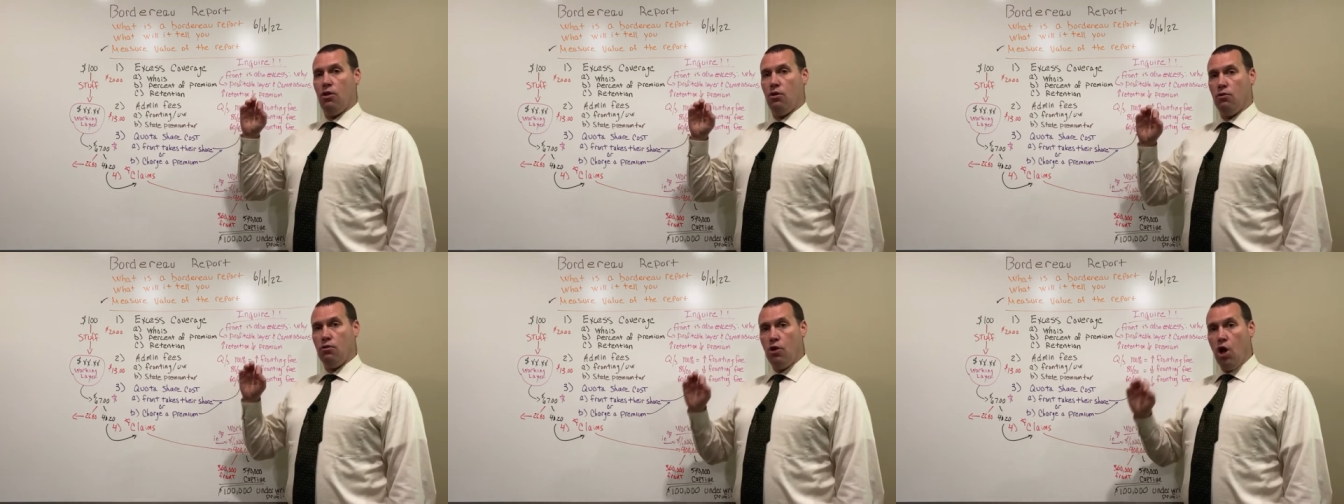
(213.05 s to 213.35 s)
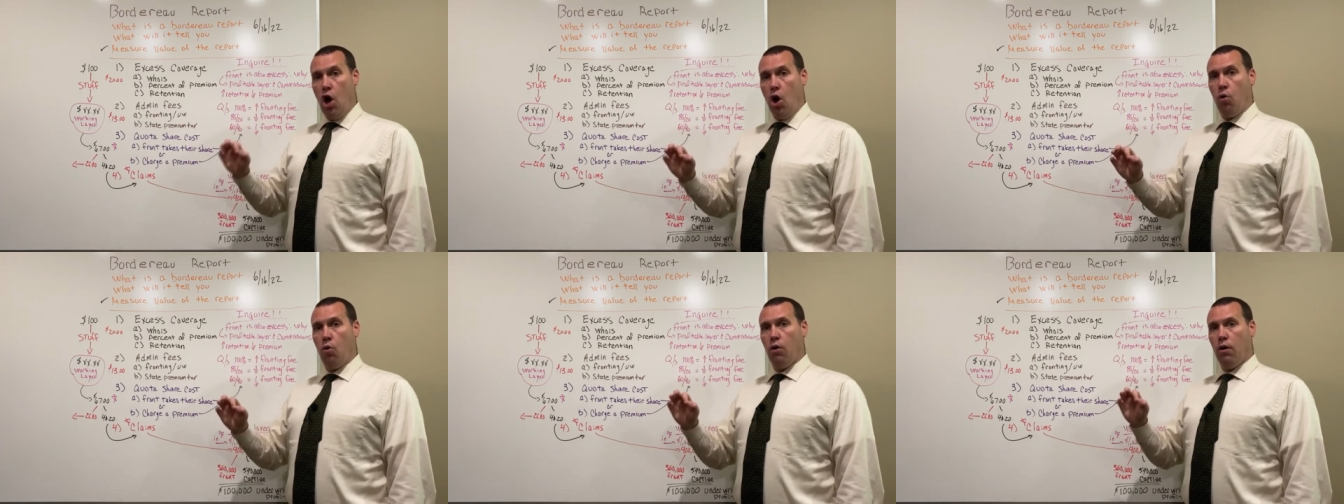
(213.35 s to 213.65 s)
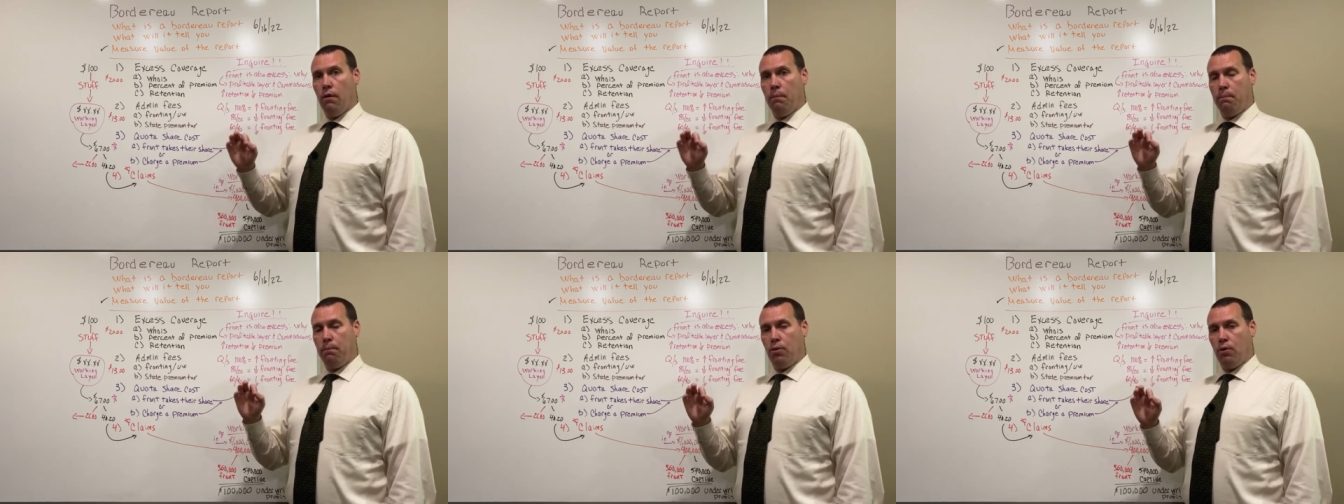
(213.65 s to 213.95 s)

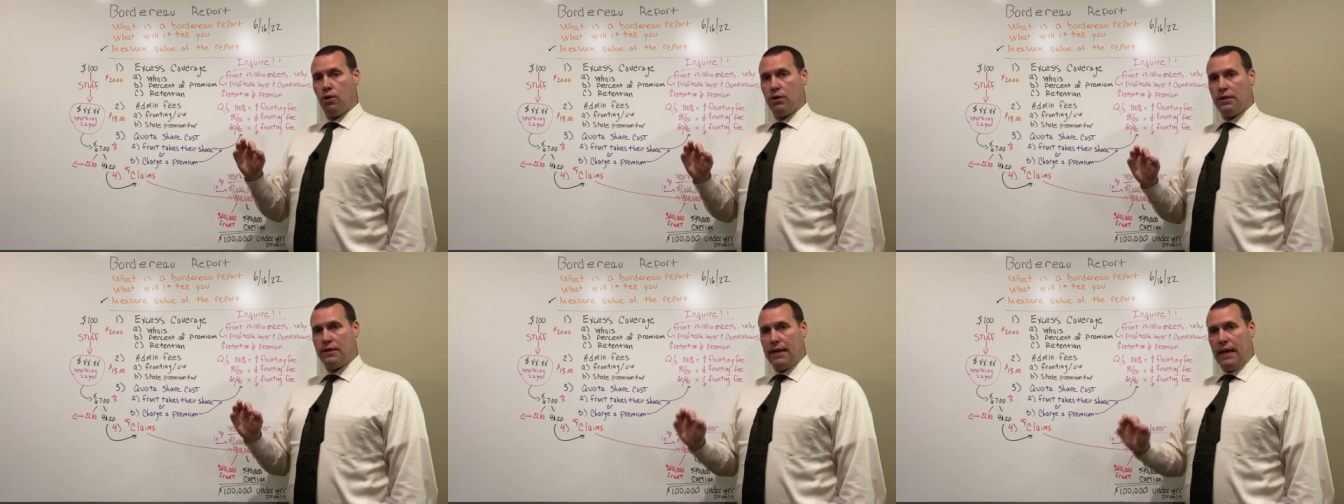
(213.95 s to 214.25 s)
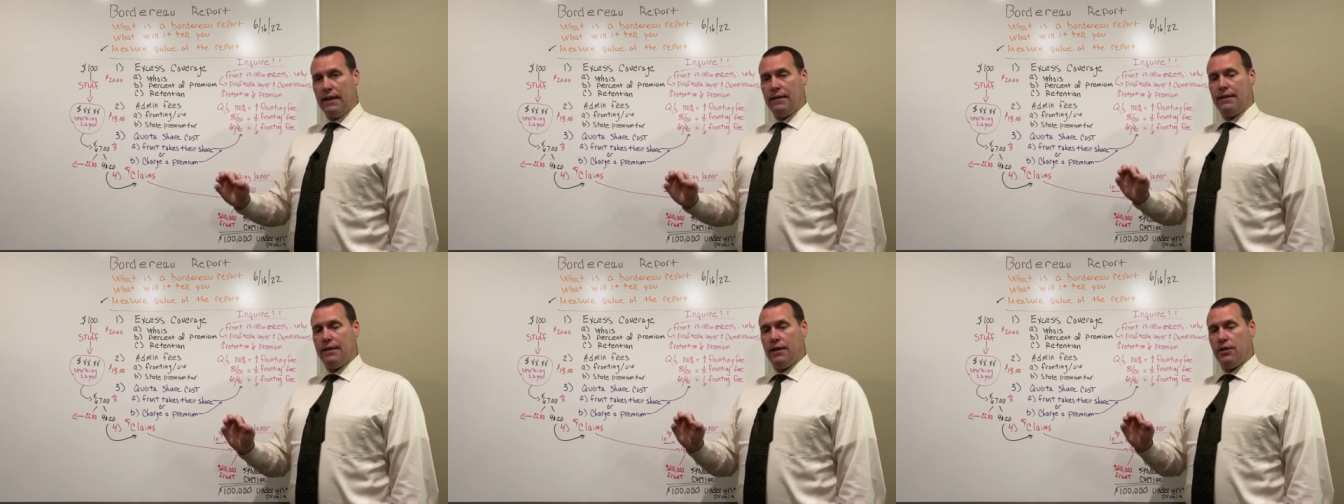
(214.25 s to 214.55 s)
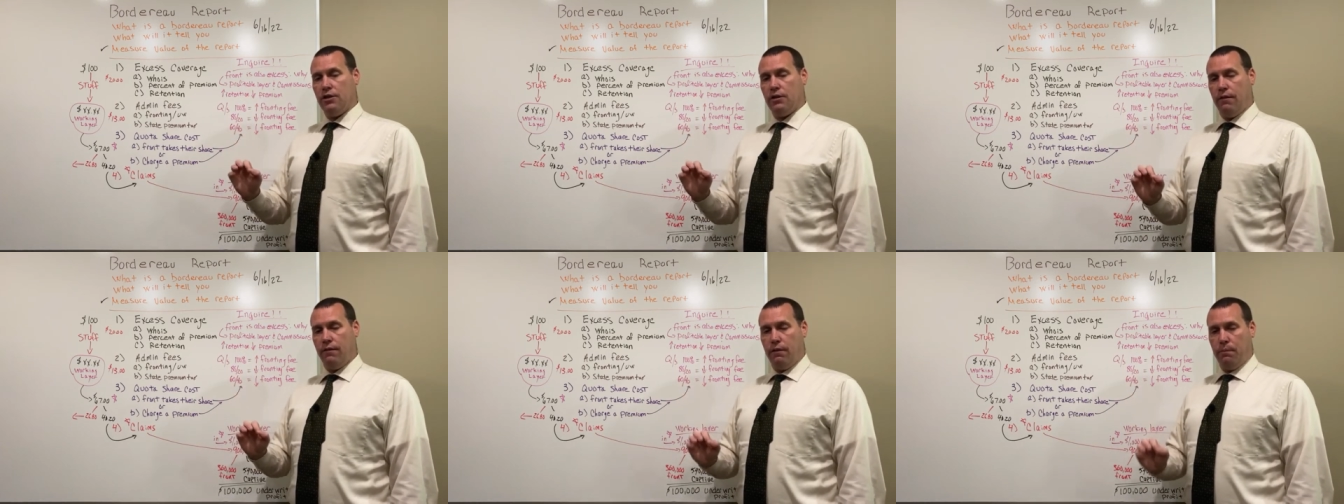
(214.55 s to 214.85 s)
lower
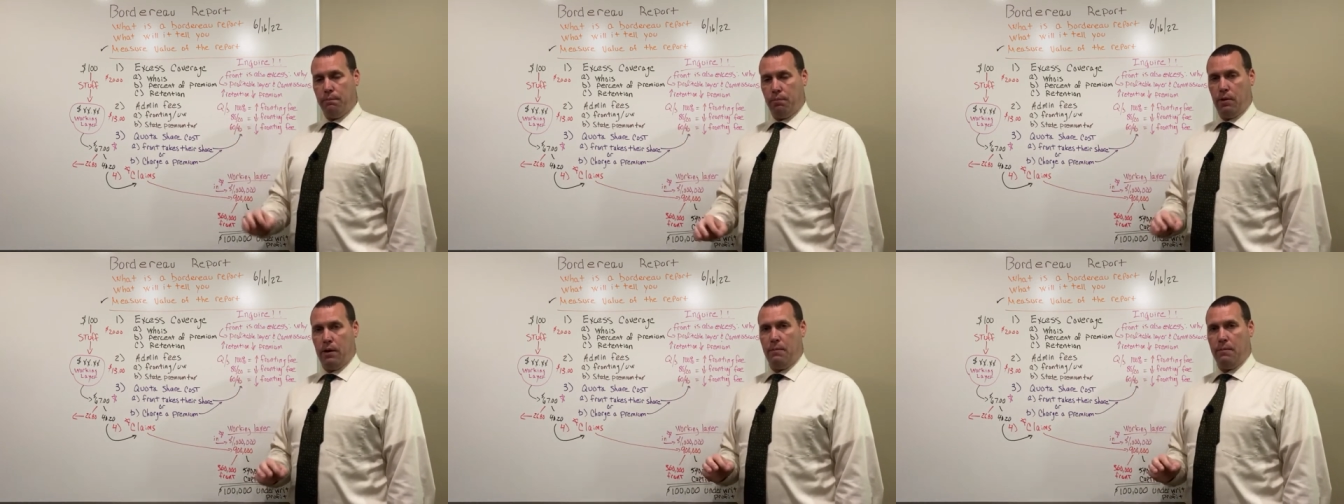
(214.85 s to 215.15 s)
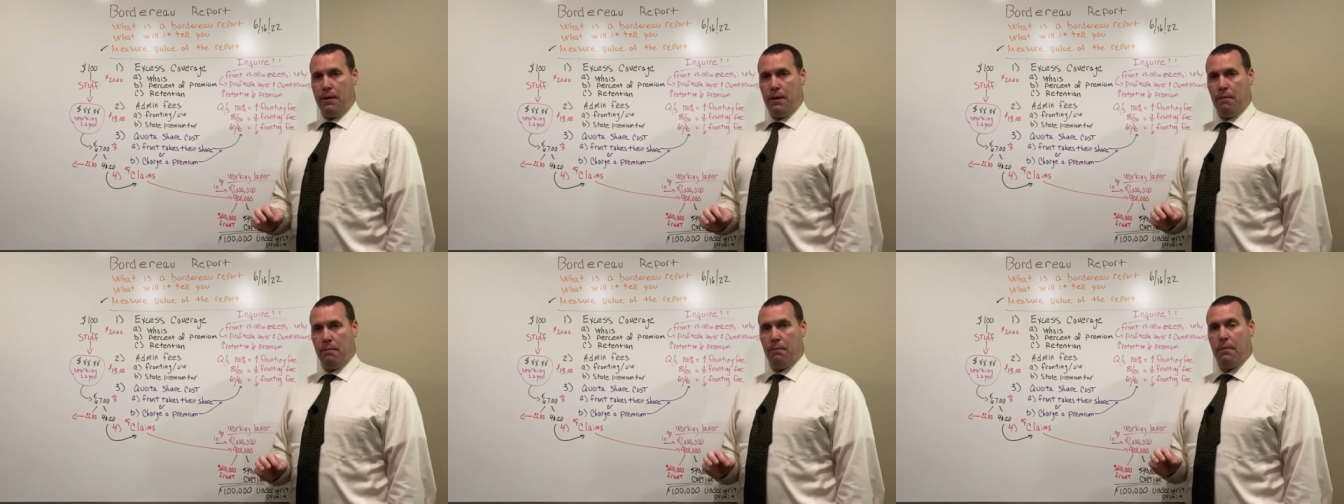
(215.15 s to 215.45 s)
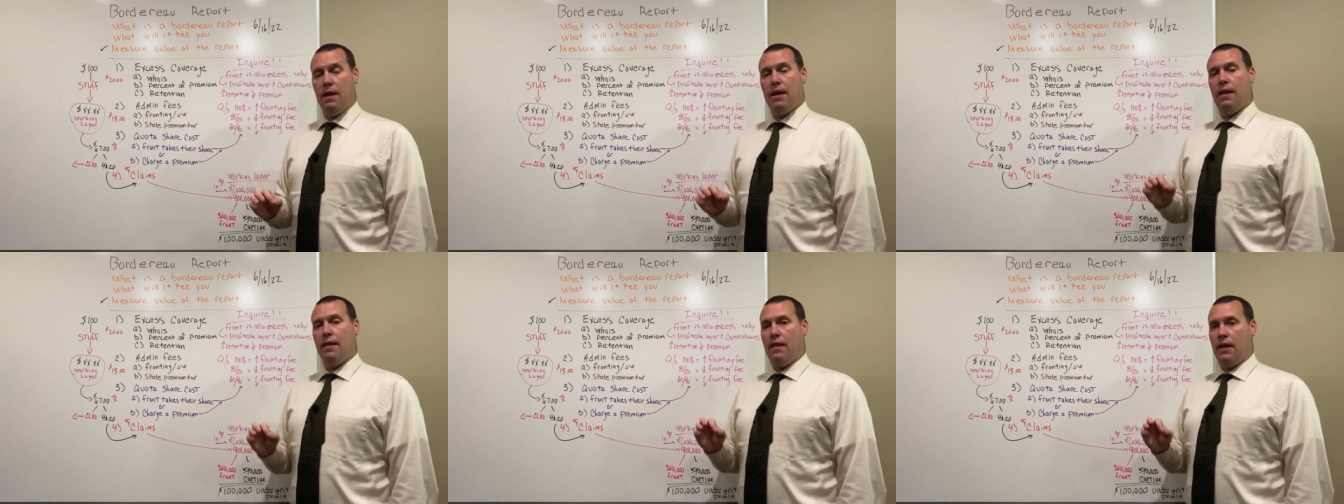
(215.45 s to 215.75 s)
percentage of the premium